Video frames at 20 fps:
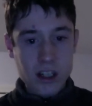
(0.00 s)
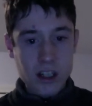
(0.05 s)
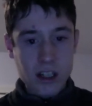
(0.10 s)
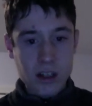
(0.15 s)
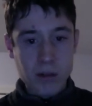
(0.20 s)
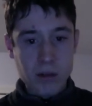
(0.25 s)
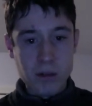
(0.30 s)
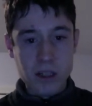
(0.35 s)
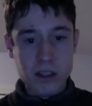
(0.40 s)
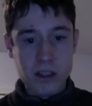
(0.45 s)
I
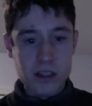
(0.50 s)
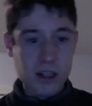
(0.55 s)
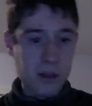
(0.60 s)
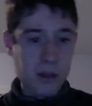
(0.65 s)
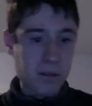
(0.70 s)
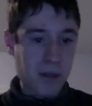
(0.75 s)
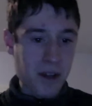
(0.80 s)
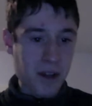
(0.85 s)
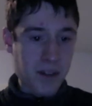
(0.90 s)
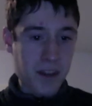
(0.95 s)
want to talk
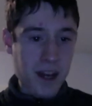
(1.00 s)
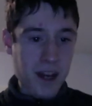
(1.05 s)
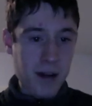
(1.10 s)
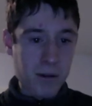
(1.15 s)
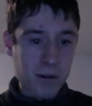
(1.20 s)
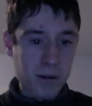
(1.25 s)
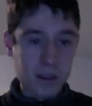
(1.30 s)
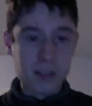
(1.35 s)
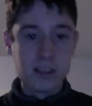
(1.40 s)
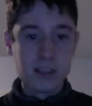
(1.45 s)
about that
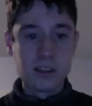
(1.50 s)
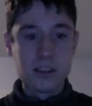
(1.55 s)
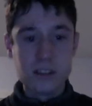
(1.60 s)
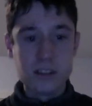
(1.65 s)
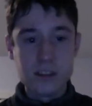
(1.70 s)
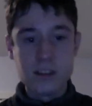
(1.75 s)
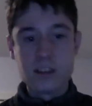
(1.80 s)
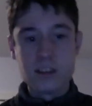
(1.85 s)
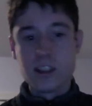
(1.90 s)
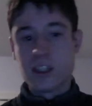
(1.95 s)
one,
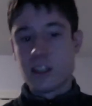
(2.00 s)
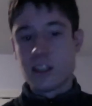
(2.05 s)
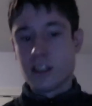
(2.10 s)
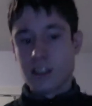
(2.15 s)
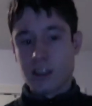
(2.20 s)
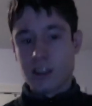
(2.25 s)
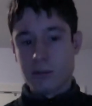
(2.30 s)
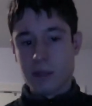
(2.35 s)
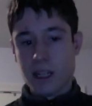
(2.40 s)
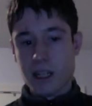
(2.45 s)

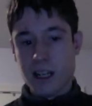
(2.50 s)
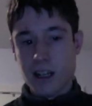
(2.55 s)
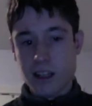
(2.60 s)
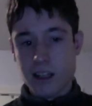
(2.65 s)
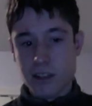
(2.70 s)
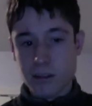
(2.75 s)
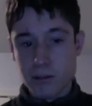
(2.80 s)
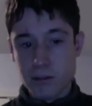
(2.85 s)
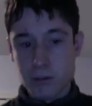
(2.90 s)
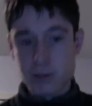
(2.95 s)
but I'll
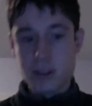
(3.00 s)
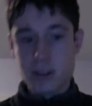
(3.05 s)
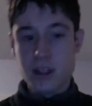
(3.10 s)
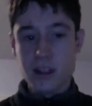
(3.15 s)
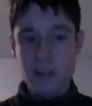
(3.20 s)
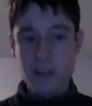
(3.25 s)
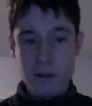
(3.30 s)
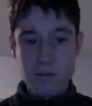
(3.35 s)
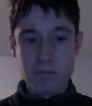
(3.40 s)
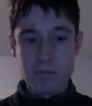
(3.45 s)
tell you
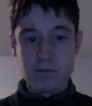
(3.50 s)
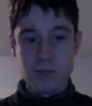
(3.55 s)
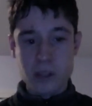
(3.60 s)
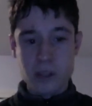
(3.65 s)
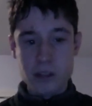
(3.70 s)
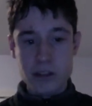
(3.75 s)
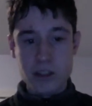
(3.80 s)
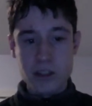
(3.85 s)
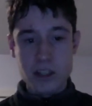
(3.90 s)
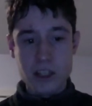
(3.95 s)
I'm
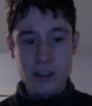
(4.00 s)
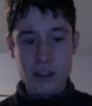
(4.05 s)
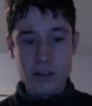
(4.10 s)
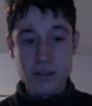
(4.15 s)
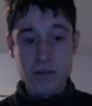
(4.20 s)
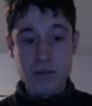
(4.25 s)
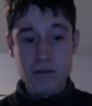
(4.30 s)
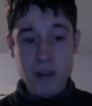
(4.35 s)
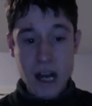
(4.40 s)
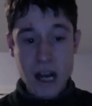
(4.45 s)
reducing it to a
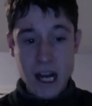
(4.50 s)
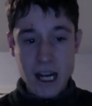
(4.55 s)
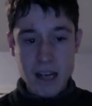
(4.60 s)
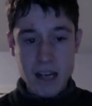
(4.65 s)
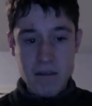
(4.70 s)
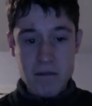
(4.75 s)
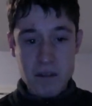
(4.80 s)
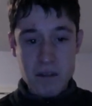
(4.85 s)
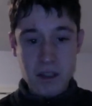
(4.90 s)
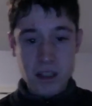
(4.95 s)

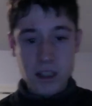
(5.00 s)
5.